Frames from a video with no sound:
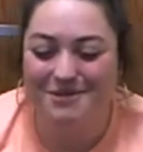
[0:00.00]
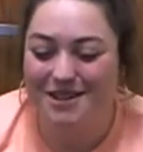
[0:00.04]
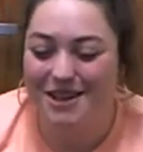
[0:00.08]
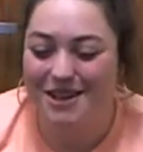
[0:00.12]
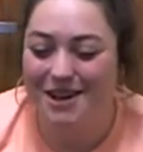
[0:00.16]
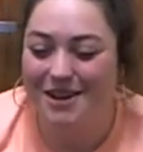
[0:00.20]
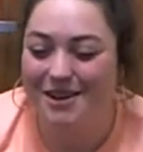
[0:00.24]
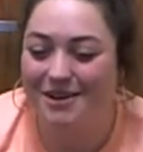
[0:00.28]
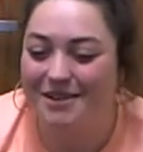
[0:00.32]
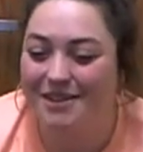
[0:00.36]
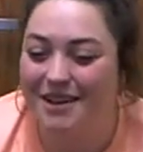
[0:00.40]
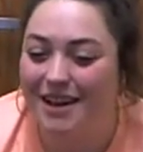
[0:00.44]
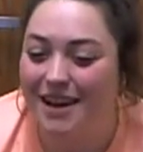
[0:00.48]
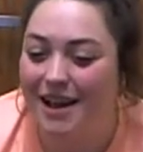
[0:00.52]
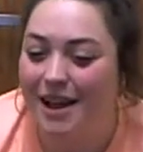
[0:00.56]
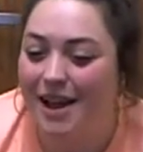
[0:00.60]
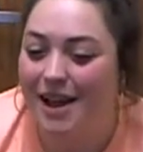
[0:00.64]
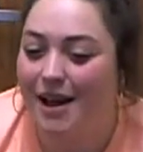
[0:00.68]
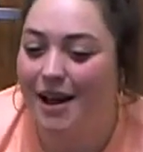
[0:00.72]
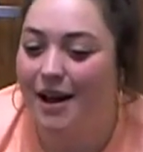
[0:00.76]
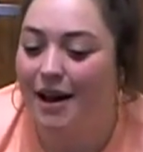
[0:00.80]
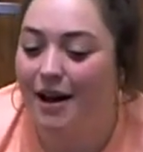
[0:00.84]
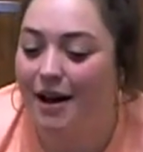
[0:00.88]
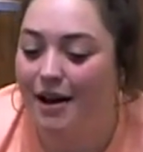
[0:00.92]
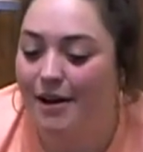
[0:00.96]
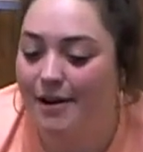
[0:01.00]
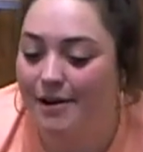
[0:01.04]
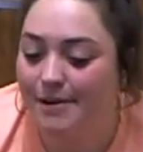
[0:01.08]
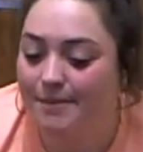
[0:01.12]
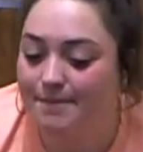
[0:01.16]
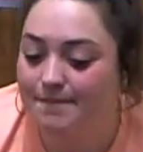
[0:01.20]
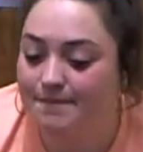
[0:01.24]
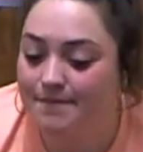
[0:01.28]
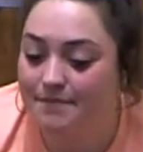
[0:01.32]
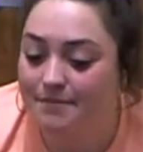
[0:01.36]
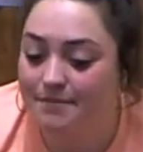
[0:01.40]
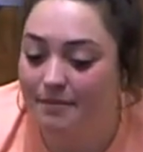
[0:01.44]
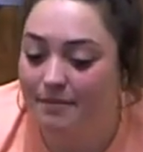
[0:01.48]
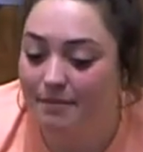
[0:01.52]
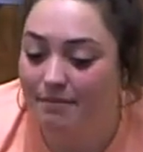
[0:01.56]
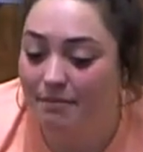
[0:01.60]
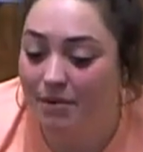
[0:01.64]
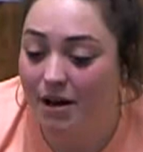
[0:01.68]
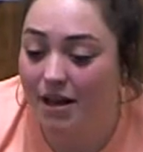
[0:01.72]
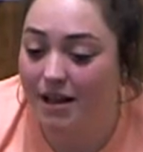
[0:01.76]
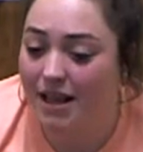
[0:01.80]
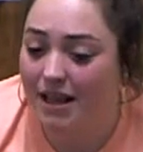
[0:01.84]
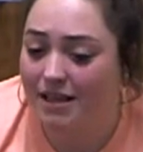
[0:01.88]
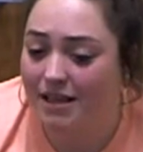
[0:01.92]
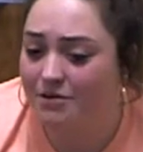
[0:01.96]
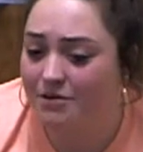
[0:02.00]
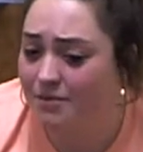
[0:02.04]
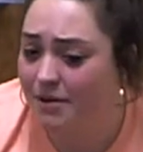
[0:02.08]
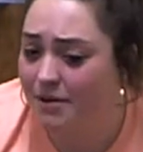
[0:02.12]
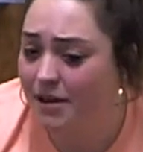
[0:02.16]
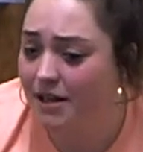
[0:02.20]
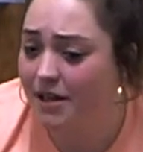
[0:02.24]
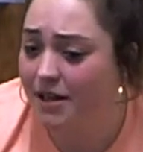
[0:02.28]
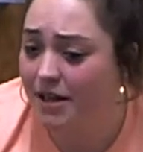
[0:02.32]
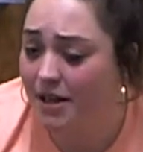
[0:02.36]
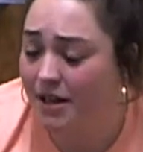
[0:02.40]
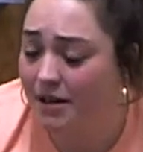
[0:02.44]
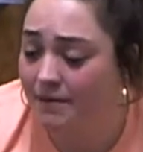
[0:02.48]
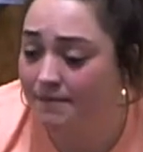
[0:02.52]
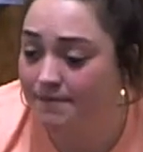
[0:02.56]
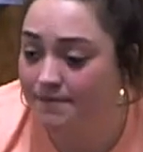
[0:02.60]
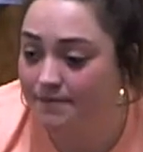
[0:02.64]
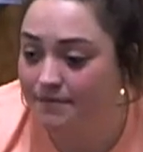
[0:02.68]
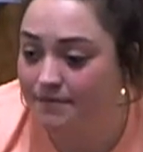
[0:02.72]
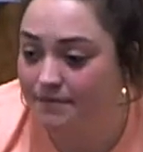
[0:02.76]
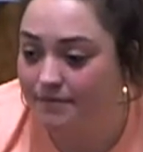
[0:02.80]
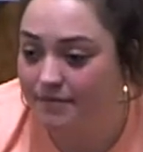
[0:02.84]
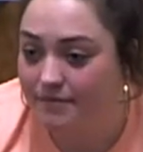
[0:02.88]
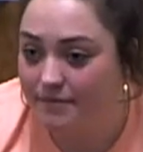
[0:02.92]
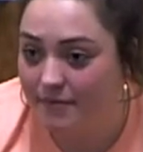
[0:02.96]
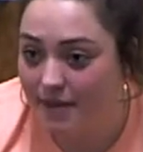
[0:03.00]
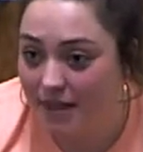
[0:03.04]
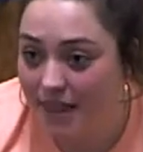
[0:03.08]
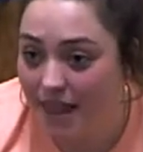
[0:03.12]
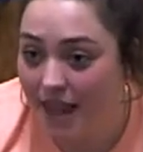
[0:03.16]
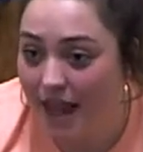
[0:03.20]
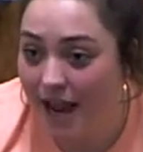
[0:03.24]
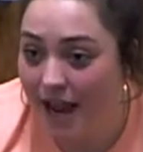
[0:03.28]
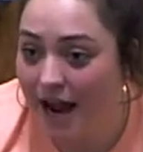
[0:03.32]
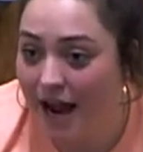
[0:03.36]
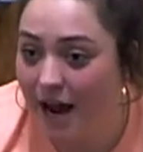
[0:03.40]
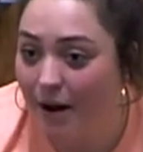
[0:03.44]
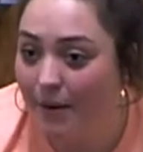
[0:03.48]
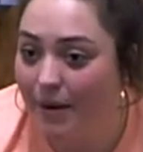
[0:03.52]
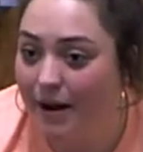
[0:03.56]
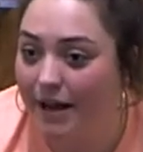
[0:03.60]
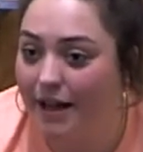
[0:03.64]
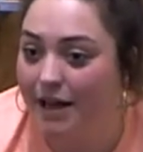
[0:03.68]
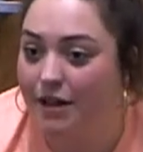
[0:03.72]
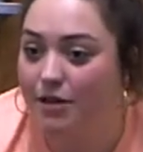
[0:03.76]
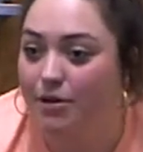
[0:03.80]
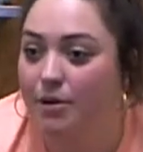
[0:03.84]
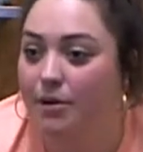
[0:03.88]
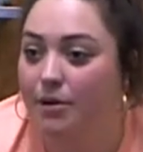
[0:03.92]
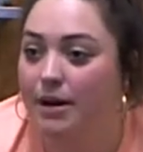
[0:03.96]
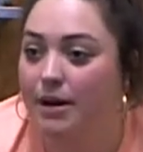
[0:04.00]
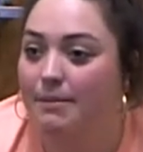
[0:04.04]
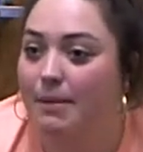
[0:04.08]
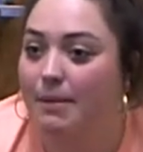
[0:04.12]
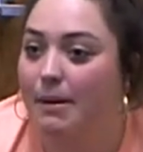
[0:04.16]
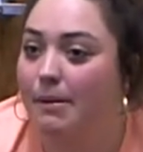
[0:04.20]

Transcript: So, but that's really how I get through it.